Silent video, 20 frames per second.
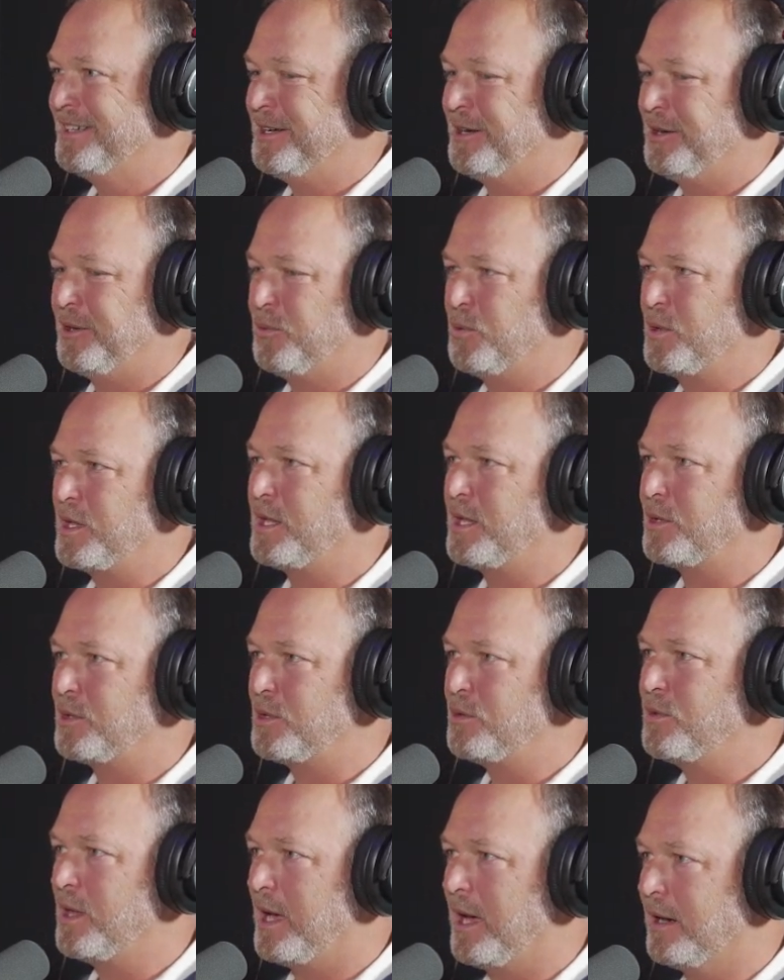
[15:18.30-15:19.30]
We can
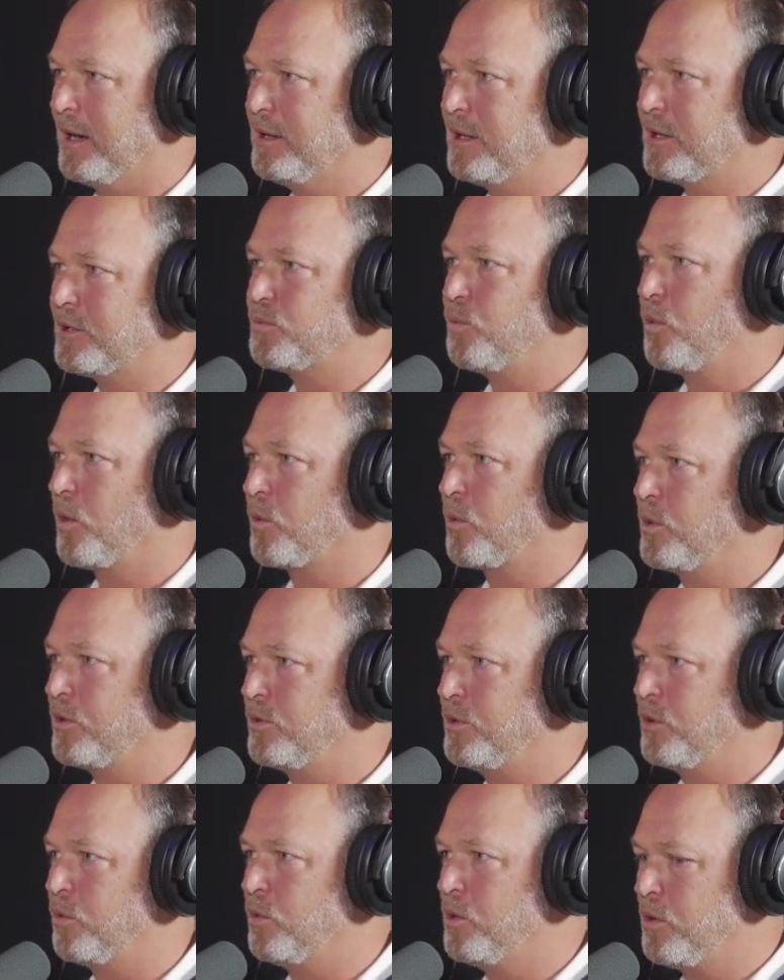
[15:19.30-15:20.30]
do that. Let us work
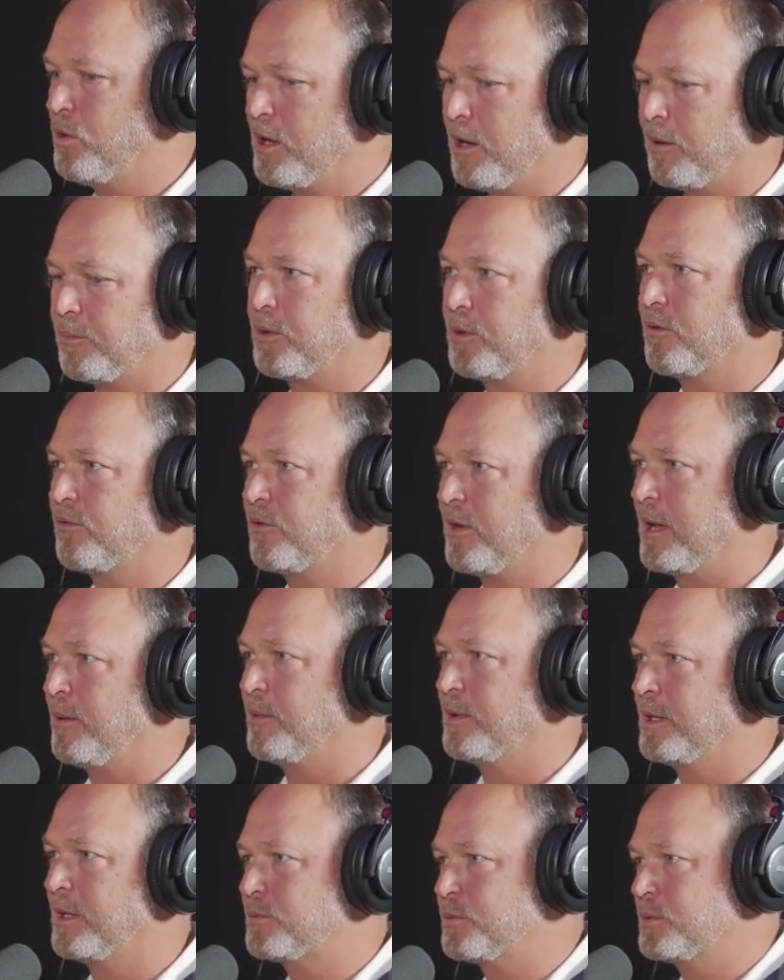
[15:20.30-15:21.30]
with you. We'll help your
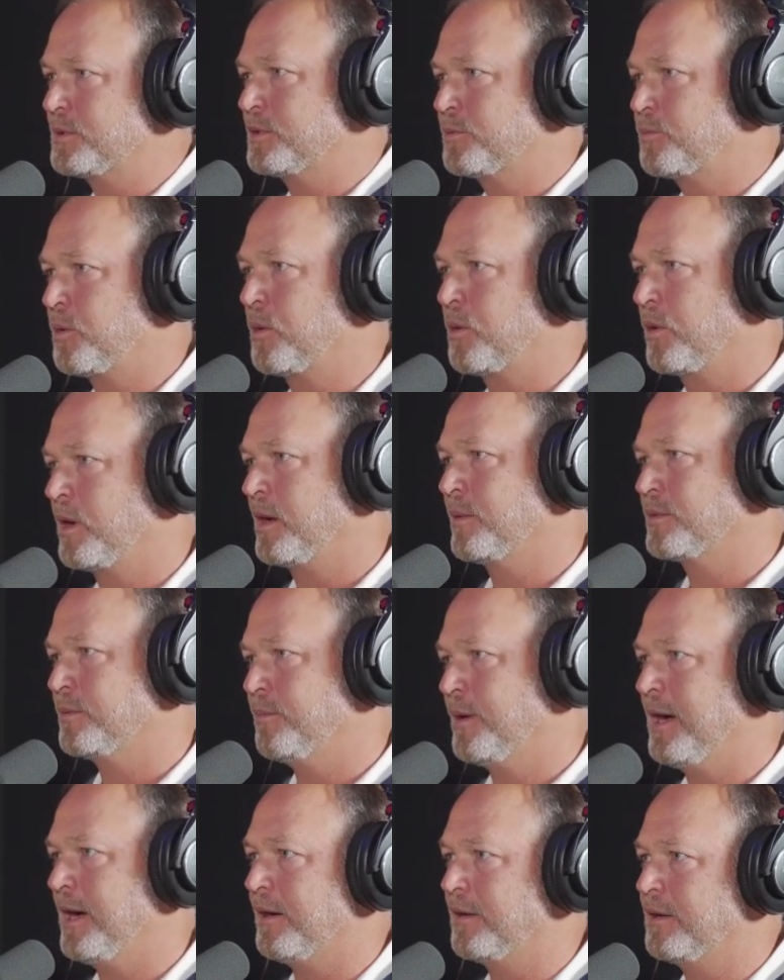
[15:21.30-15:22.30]
family. That's what this program's
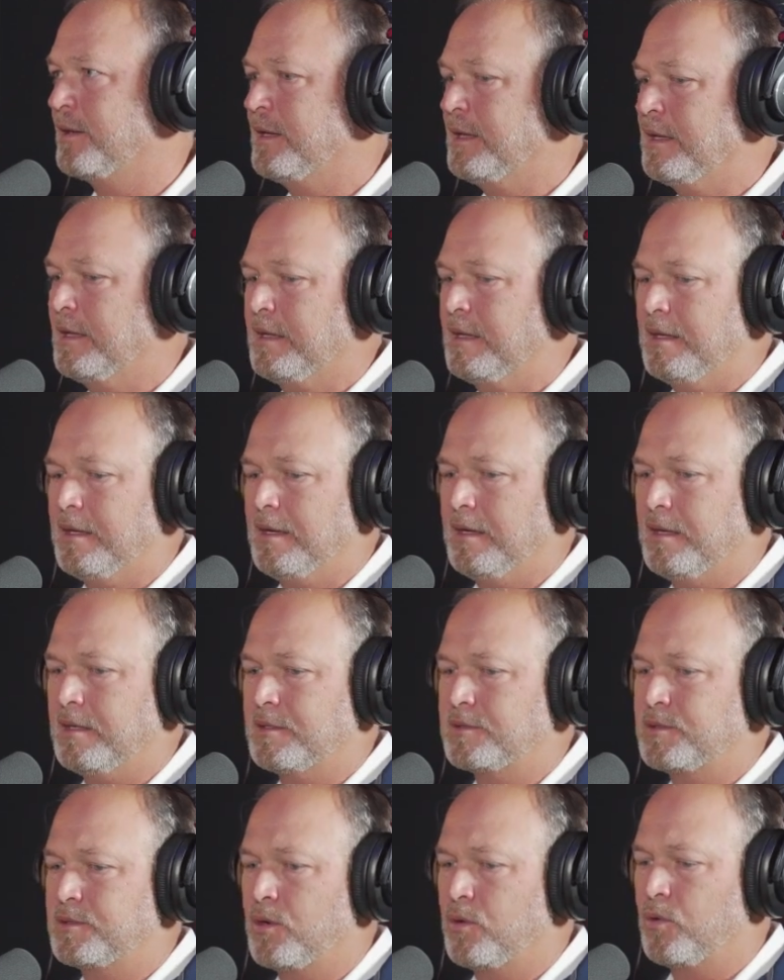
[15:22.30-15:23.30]
about.
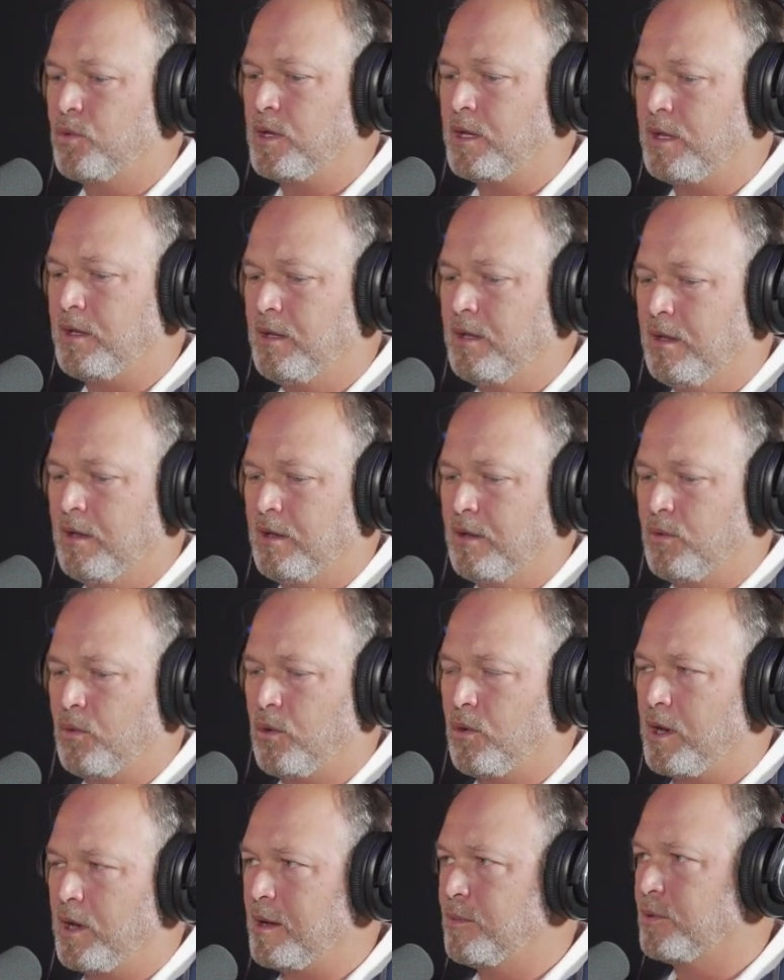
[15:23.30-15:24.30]
So
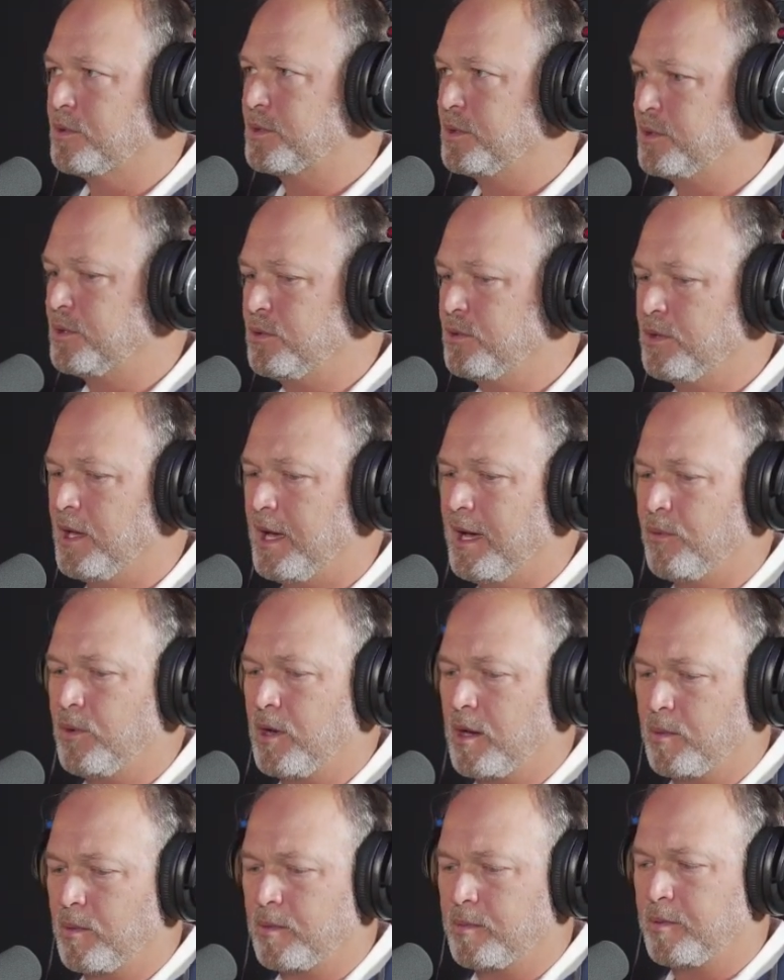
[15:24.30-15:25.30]
we're able to do that.
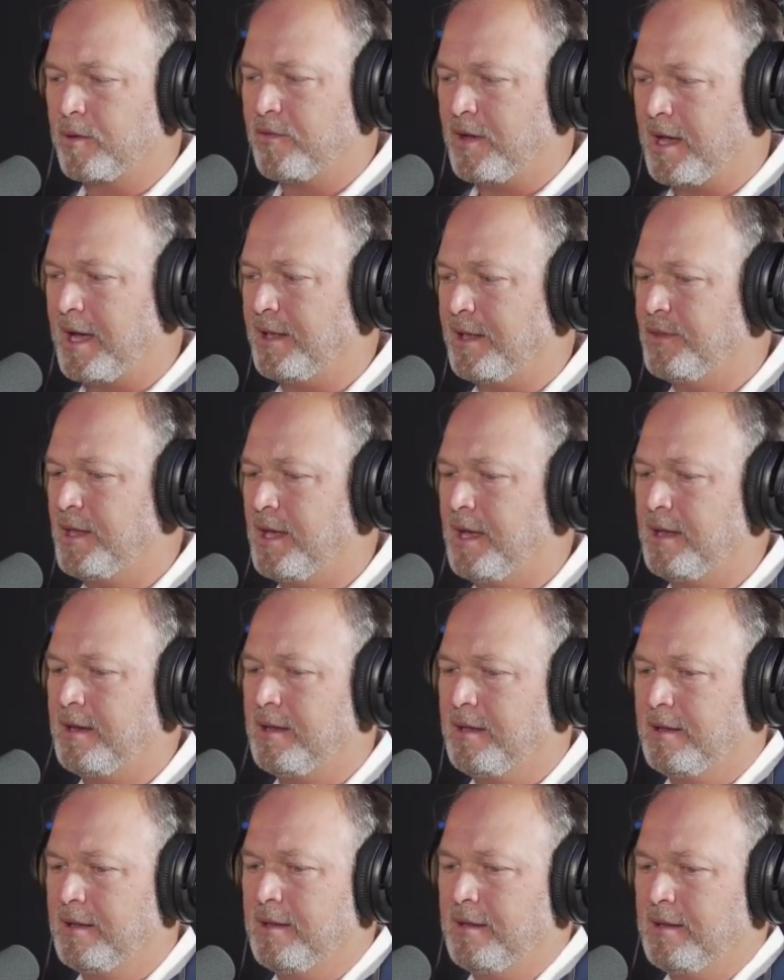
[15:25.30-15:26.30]
We're able to provide
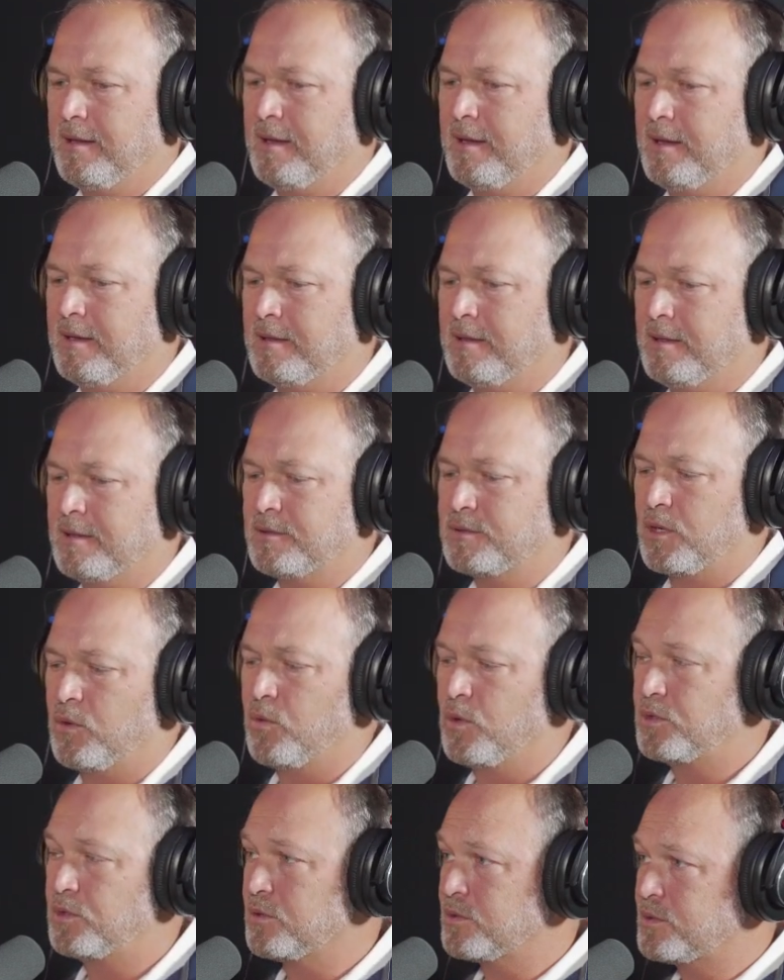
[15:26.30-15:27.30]
that. And so
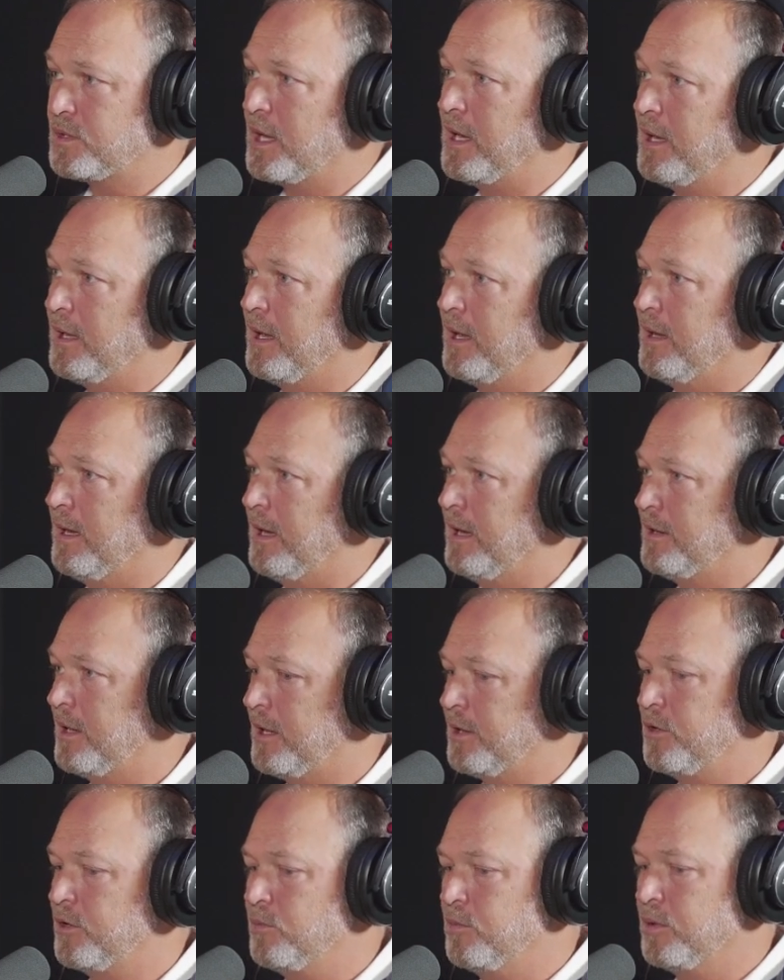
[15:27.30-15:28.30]
what you're saying,
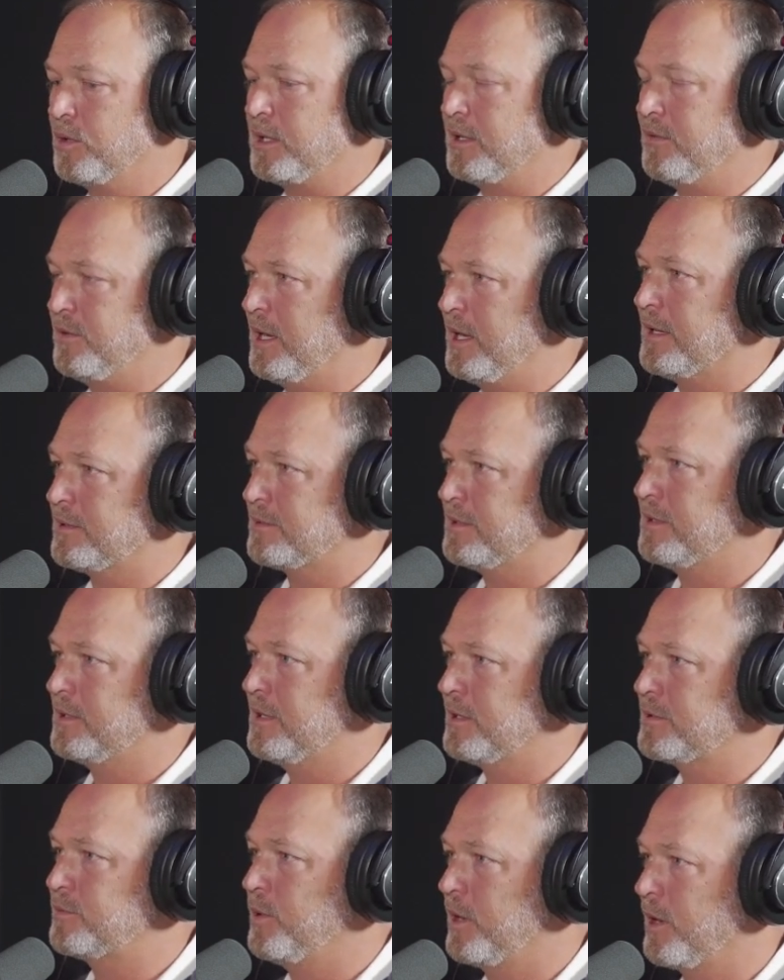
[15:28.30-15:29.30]
I do believe, yes, it
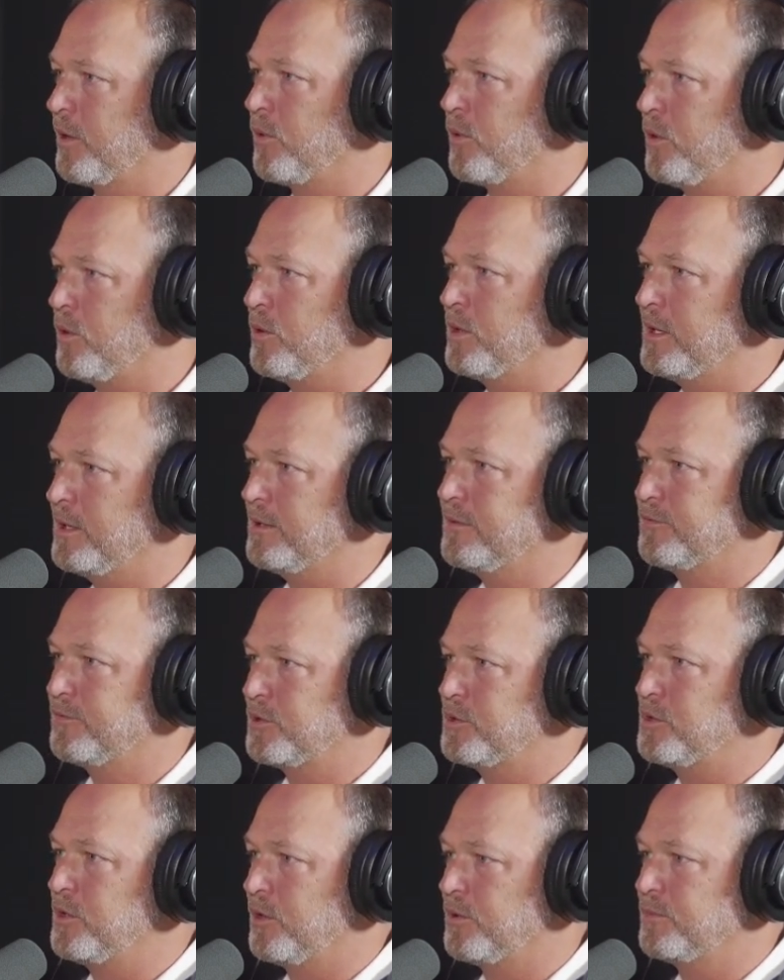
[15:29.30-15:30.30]
does play a role in it. For sure.